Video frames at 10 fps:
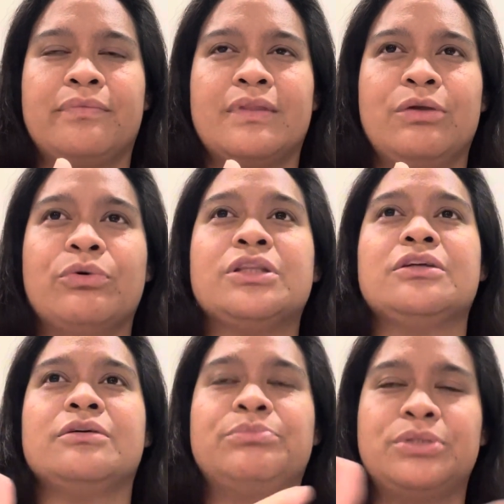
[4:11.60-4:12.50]
what
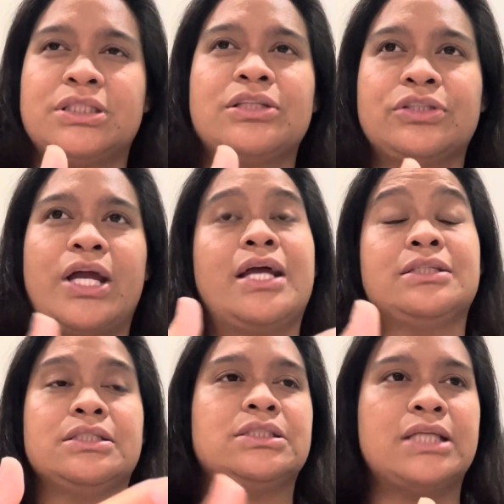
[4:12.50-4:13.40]
the presenter had
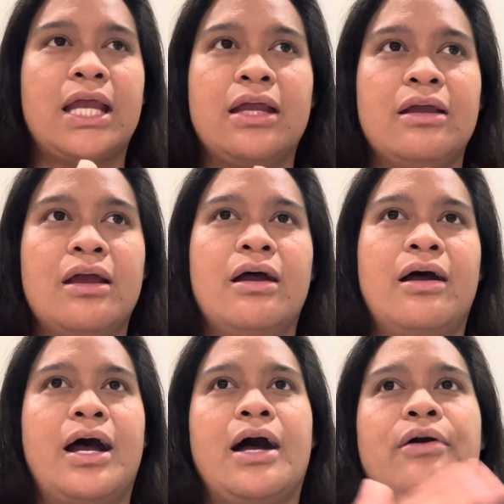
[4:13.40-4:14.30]
to say,
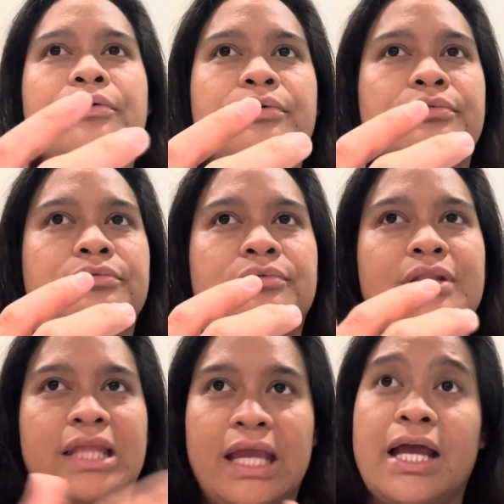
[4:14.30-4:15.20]
how
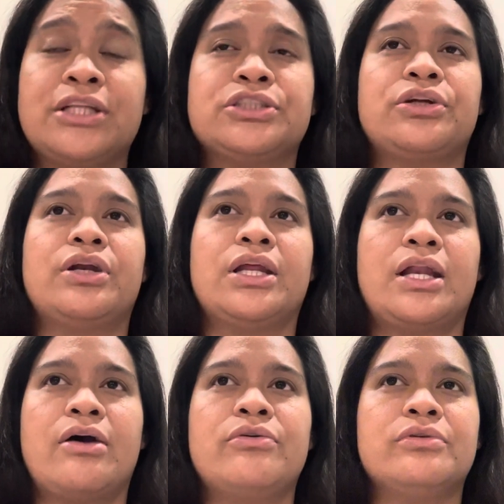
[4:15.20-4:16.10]
they had started
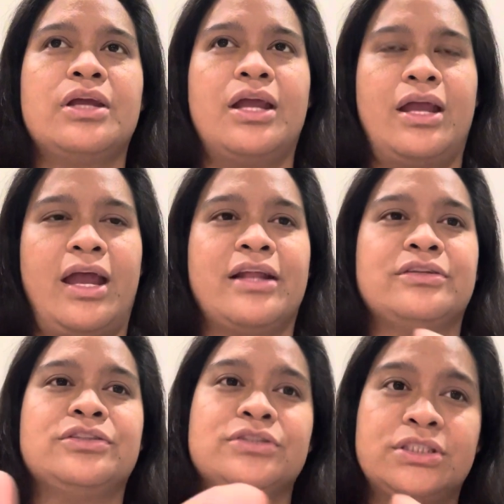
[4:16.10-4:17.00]
out, and
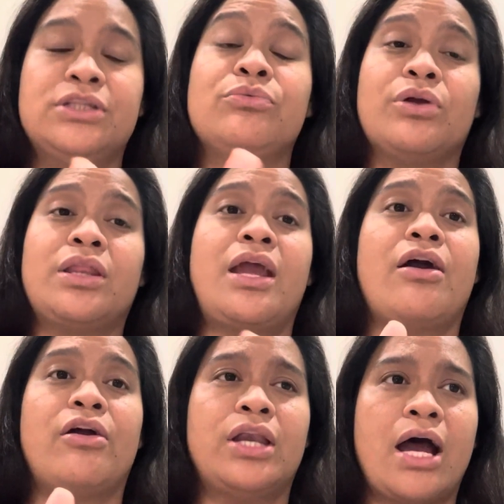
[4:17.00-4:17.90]
to see where they
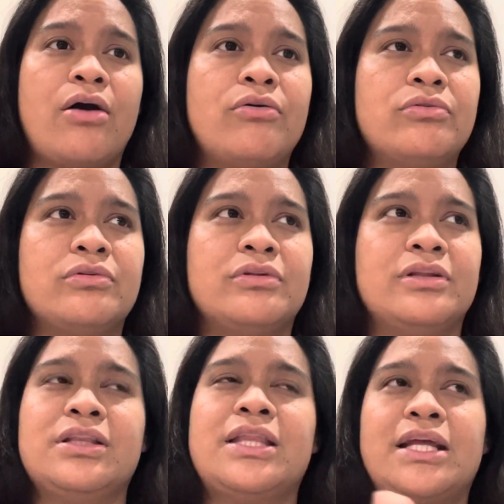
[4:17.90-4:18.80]
are now.
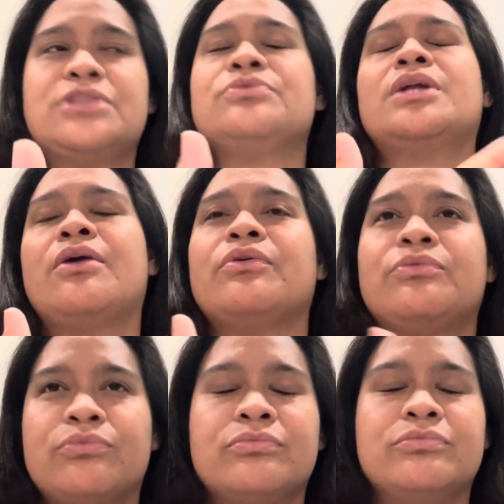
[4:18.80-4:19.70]
That's what I
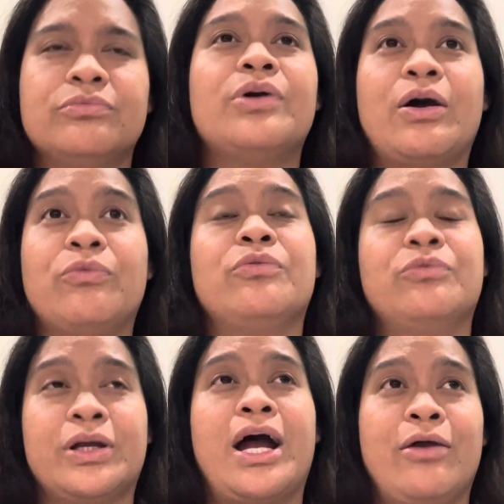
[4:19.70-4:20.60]

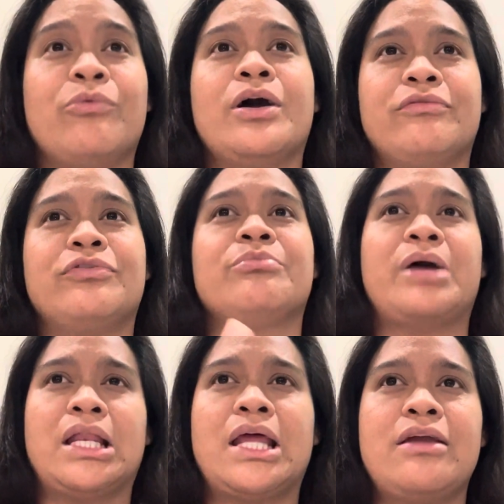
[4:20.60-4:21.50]
want for my
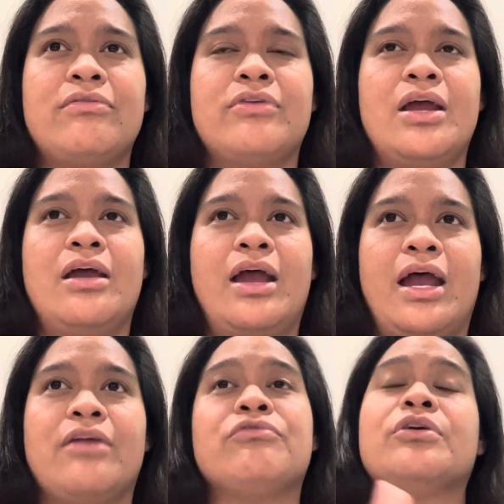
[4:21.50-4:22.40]
life
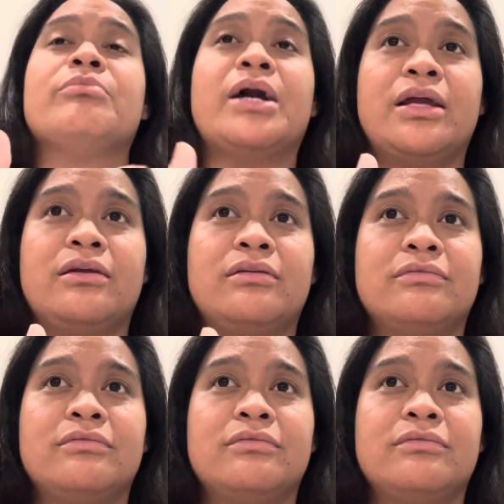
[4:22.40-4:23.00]
and for my